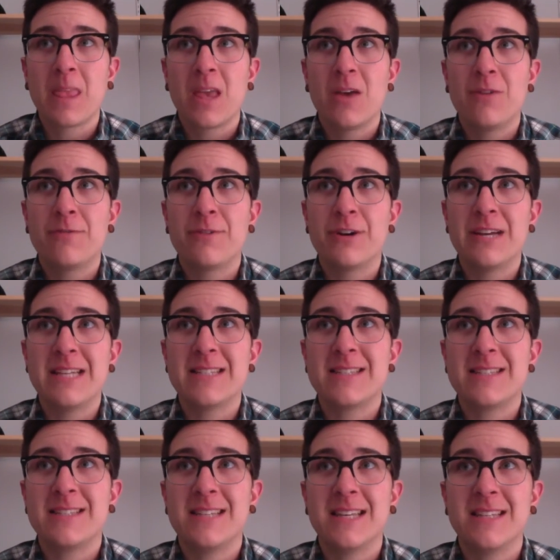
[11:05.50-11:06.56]
For
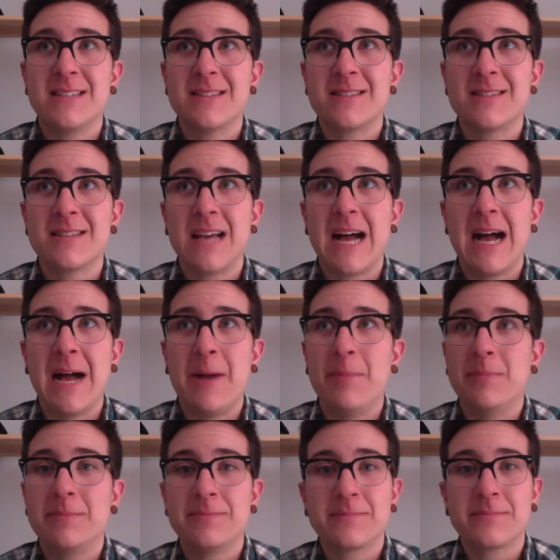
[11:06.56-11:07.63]
instance,
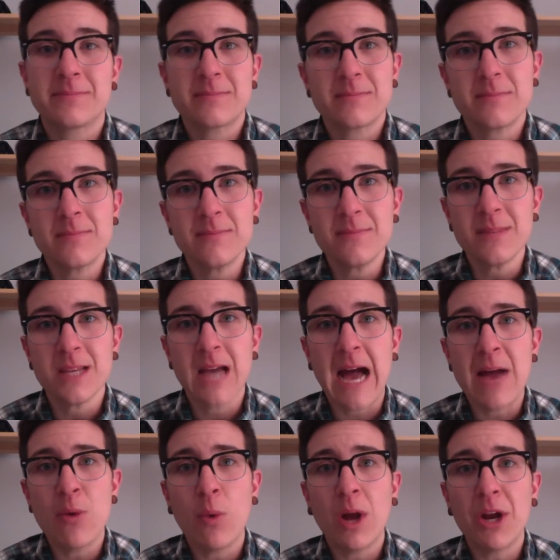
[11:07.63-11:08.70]

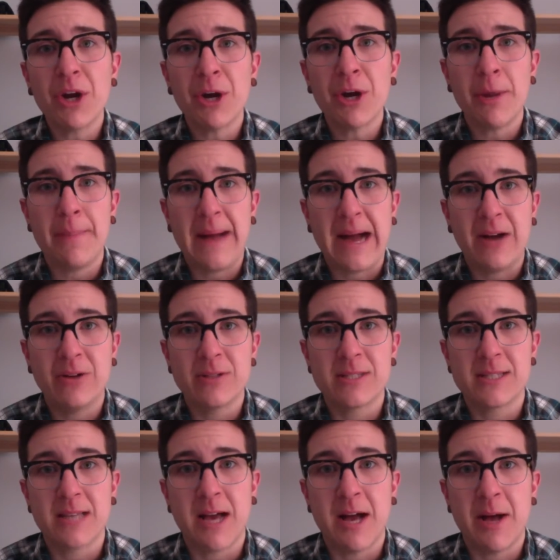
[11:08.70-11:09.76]
I wonder about
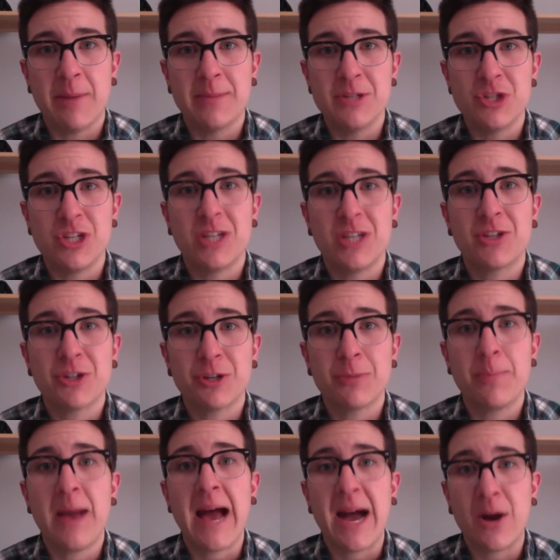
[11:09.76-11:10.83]
some gendered
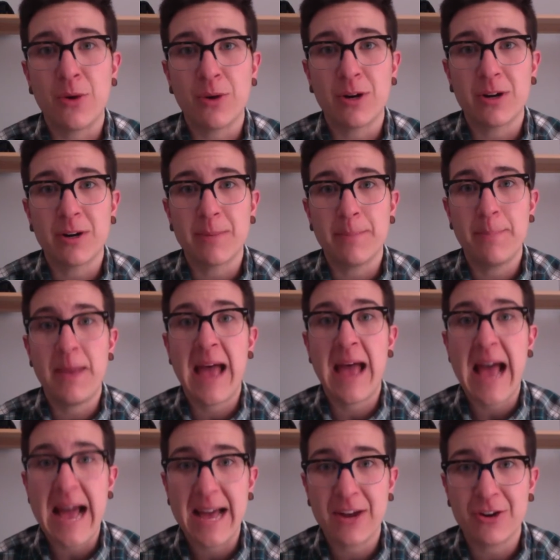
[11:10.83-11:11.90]
power
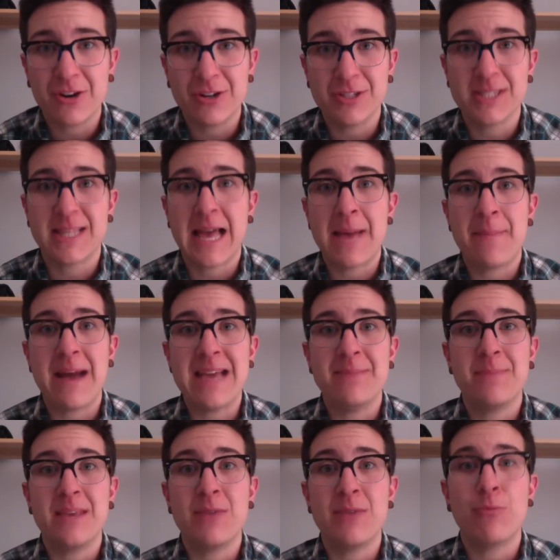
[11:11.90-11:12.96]
patterns that
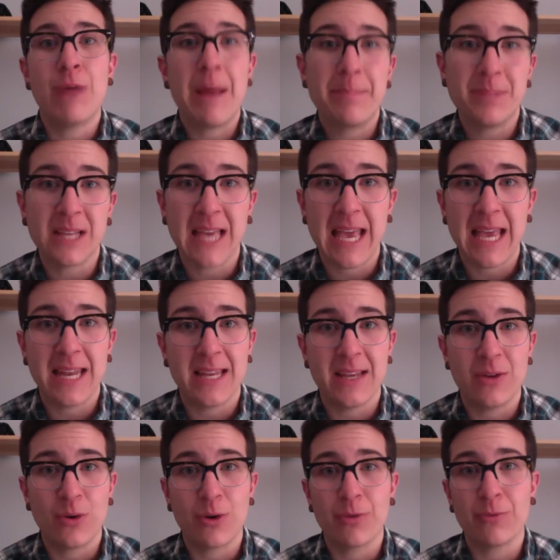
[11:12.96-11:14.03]
might be
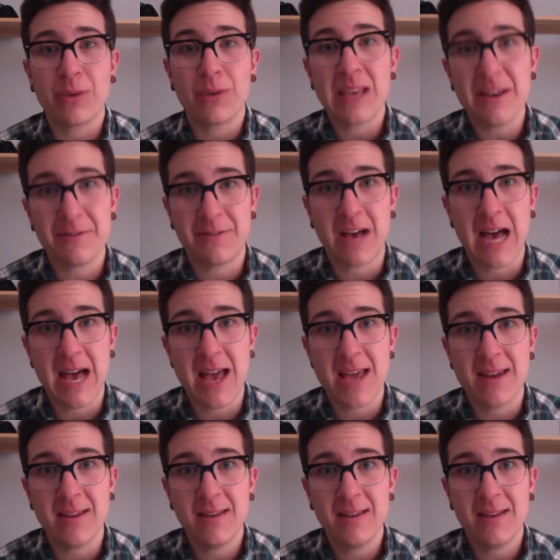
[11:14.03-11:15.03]
replicated or reified